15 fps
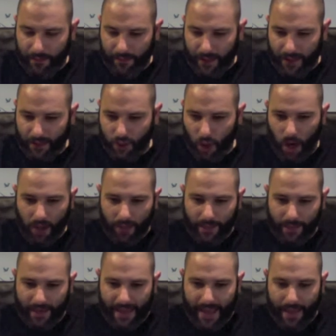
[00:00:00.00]
like
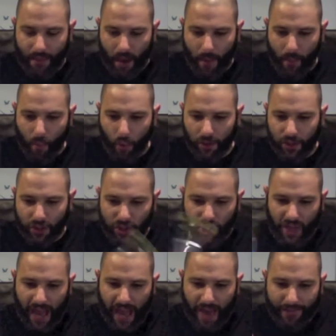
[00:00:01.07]
chocolate, but again, a more
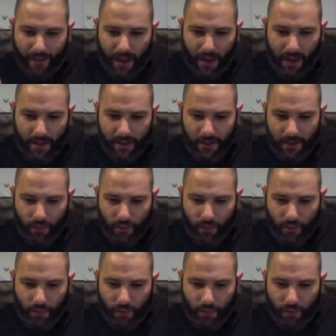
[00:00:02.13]
Java,